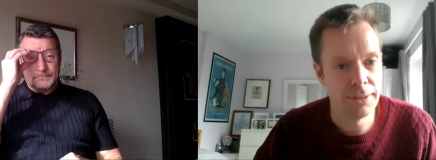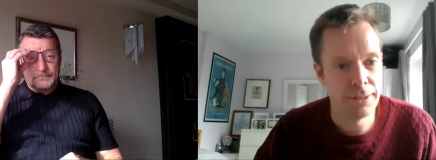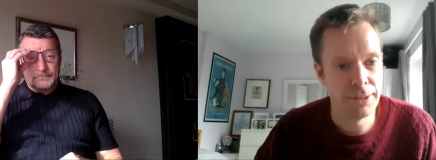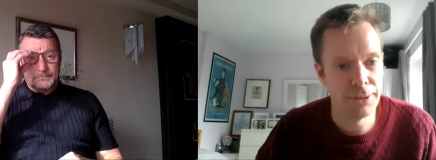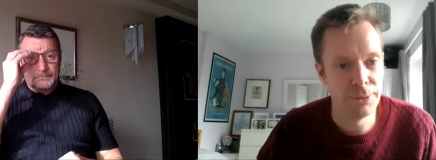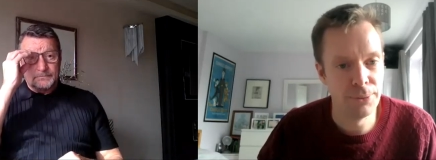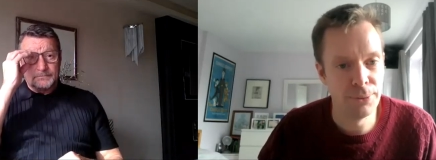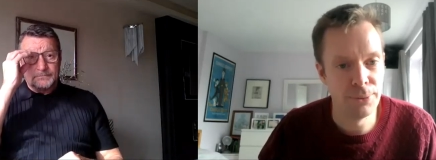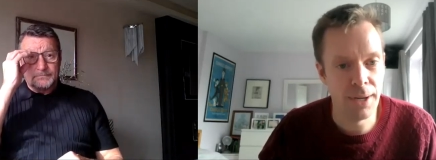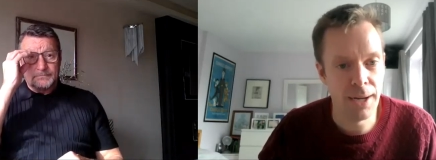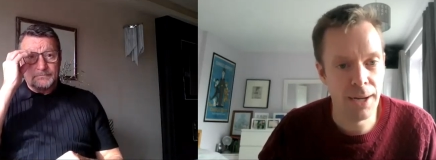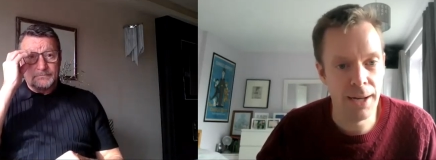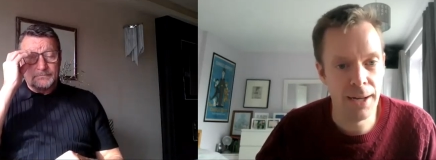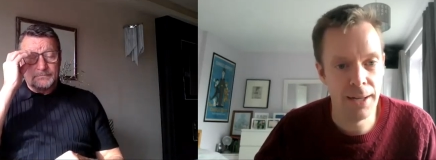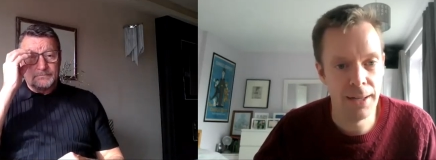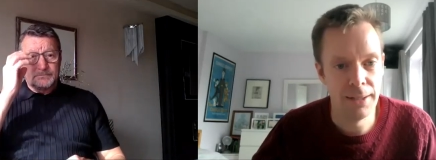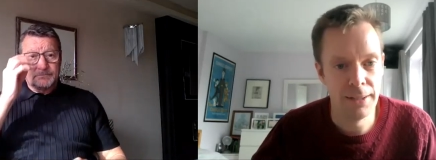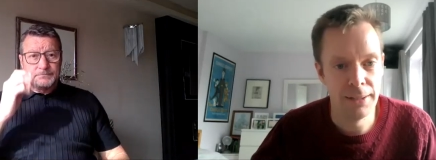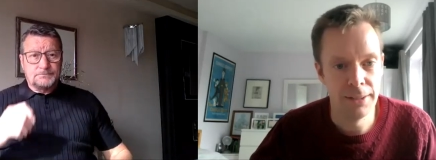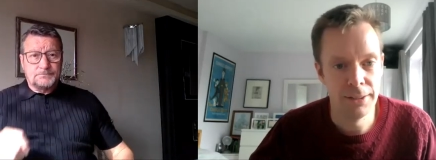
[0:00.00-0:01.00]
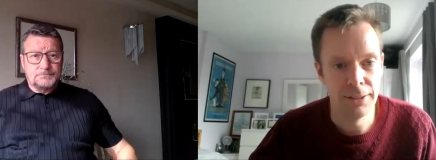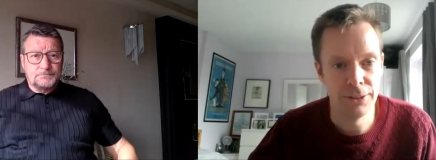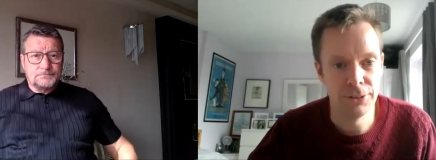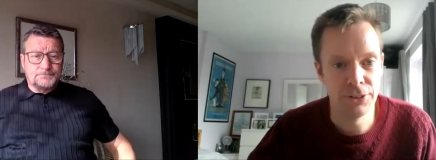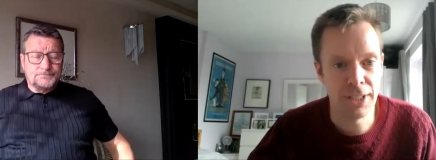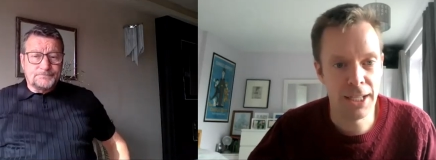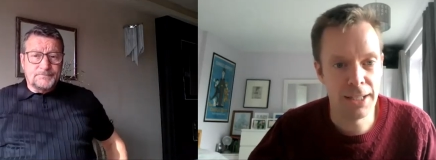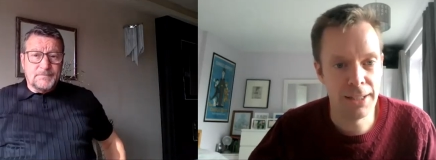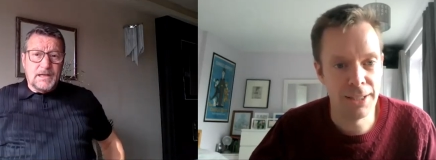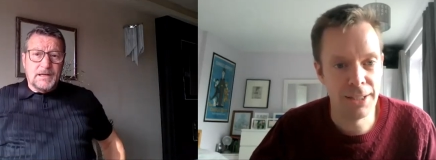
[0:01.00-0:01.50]
Speaker 1: who uh, who's
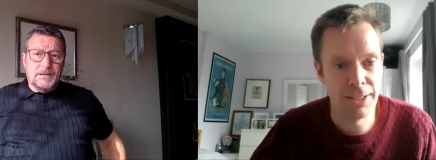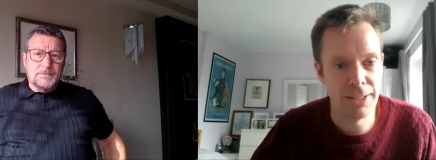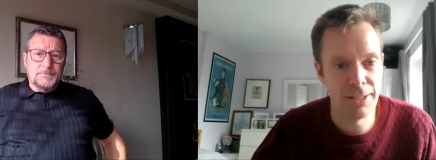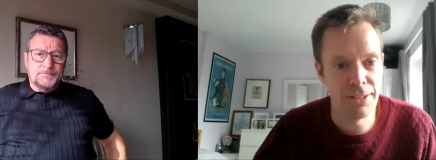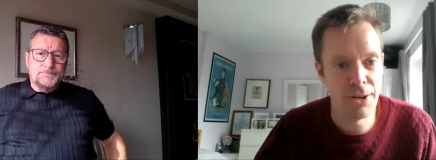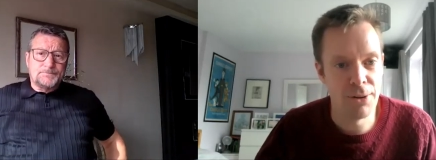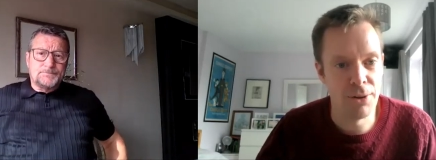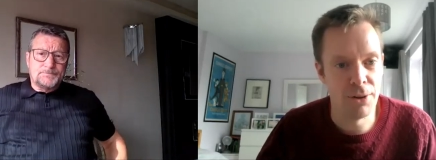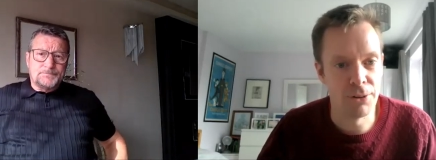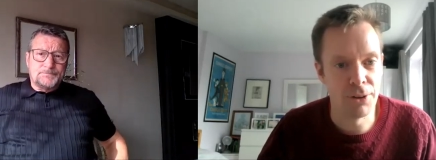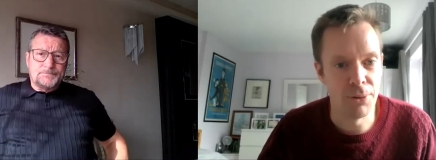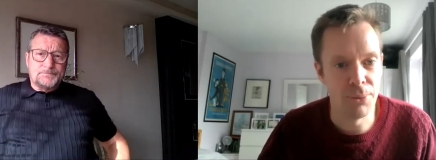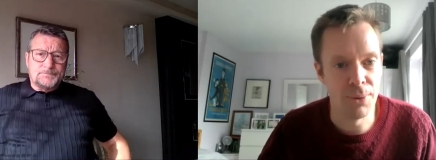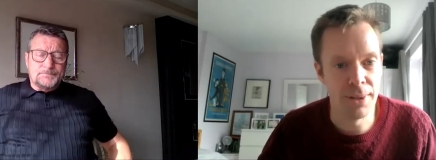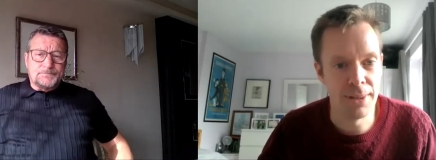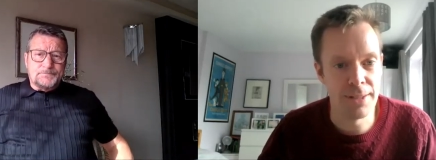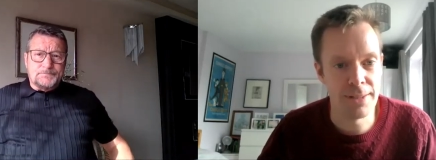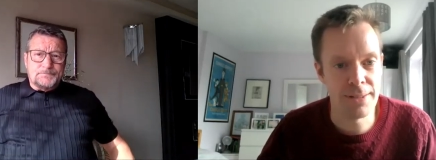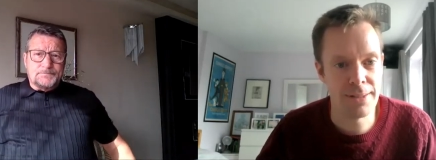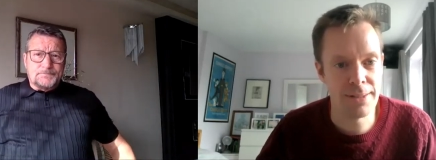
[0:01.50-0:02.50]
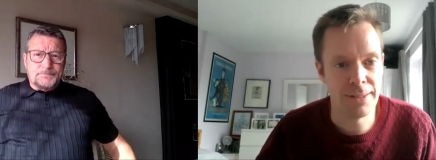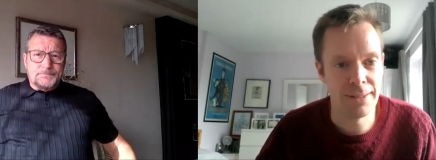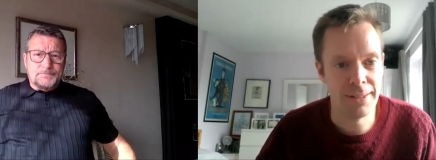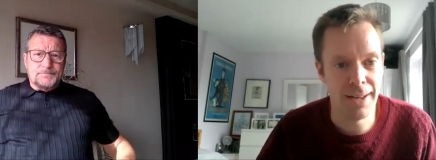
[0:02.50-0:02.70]
sadly no longer with us.